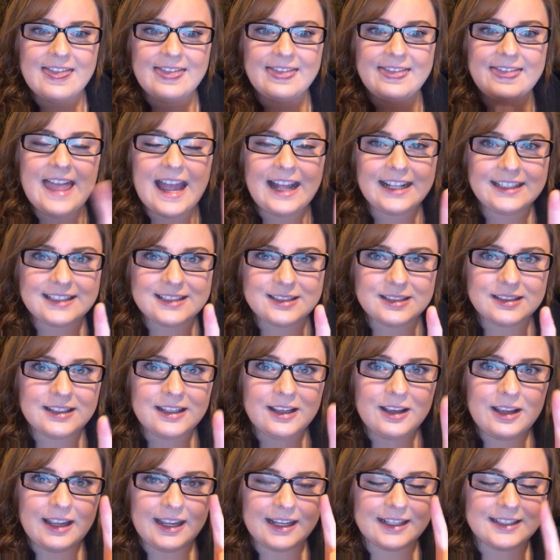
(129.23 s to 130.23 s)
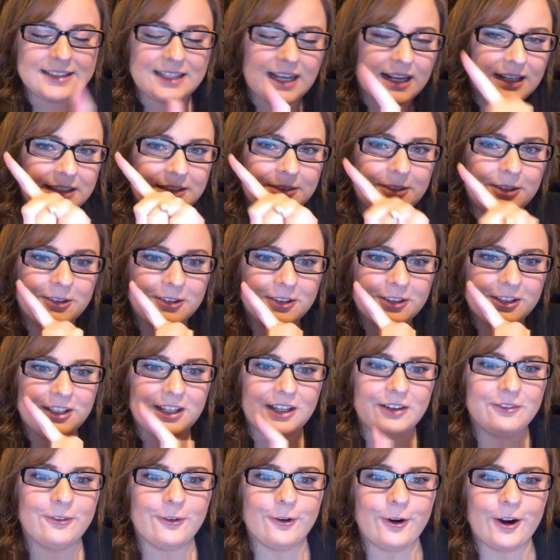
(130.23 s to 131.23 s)
That's exactly what we're
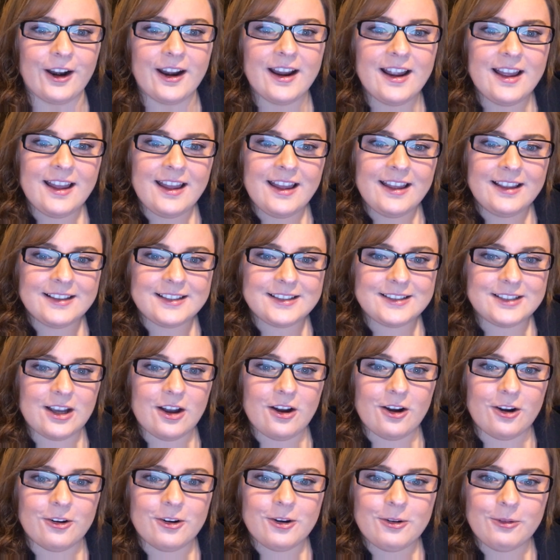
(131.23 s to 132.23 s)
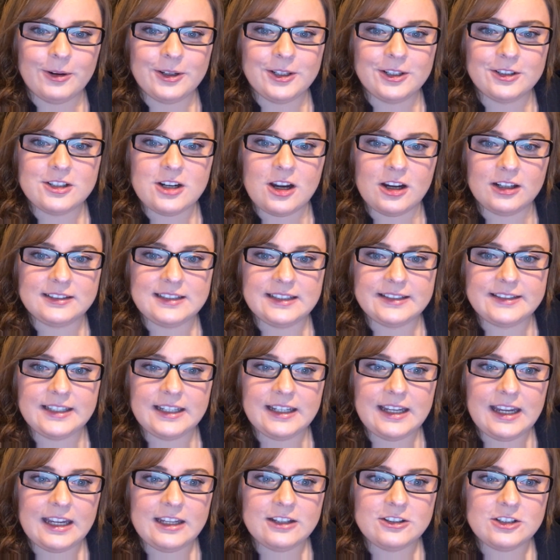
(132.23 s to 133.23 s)
looking for. So when your dog
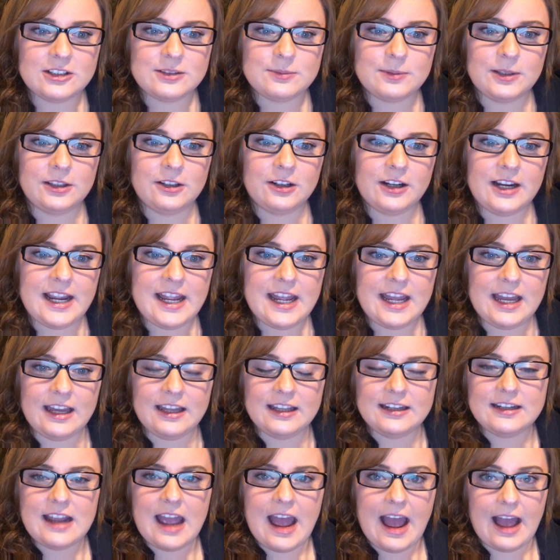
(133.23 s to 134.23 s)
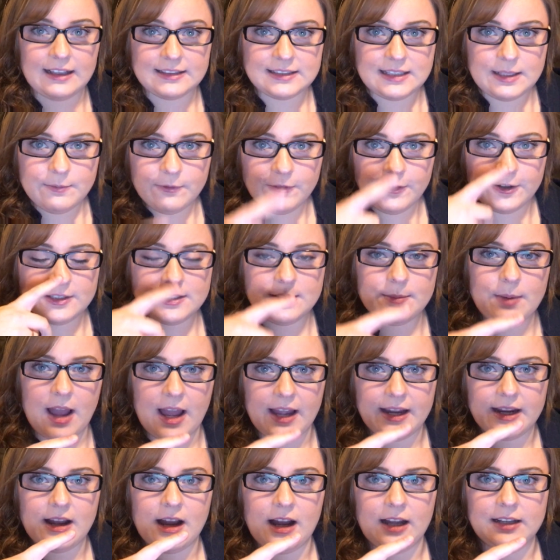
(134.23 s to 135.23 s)
disengages with your hand, ask them for some
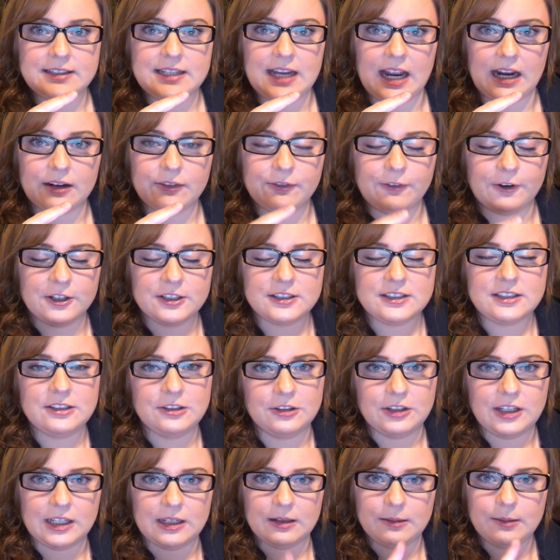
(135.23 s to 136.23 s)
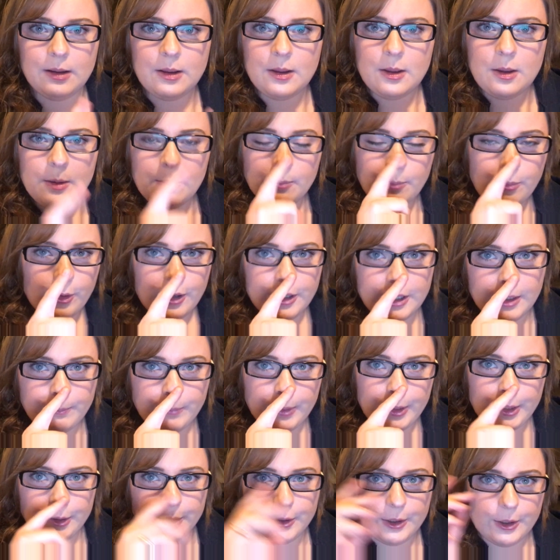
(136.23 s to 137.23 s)
eye contact first. You can point up
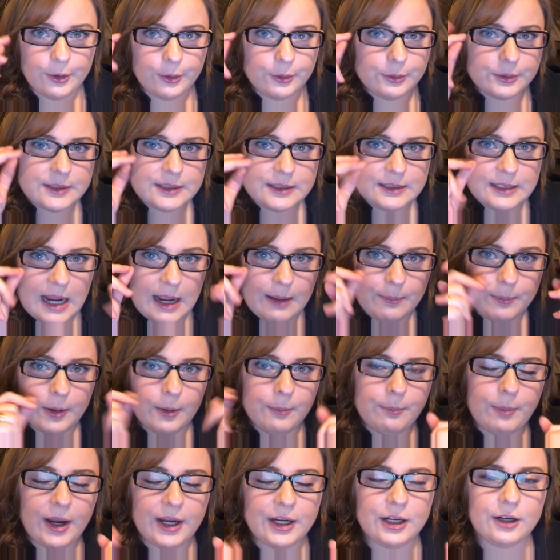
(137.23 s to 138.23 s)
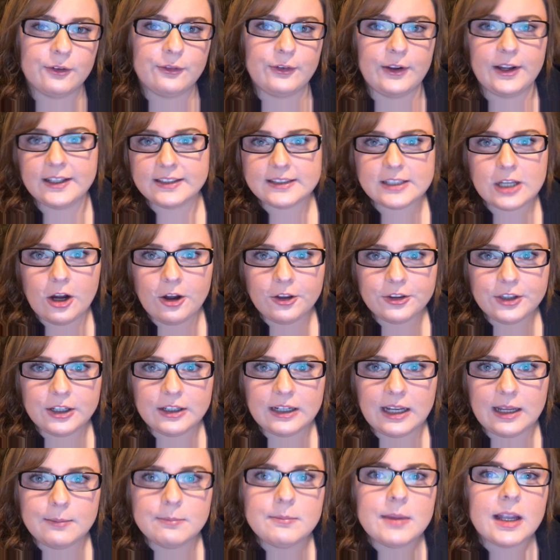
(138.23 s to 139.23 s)
at your nose, snap up by your face, call their
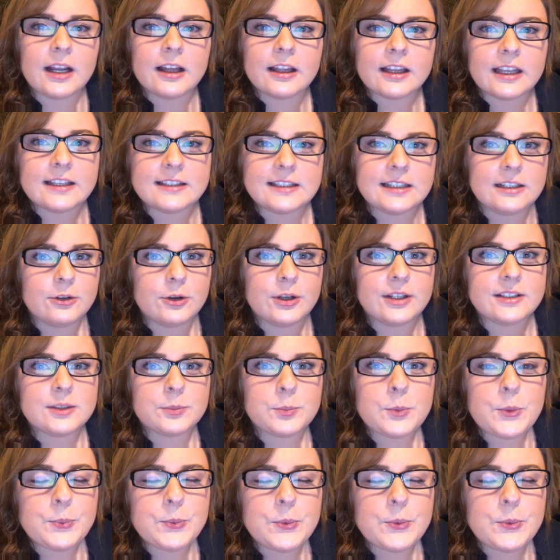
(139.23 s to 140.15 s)
name, make a kissy noise.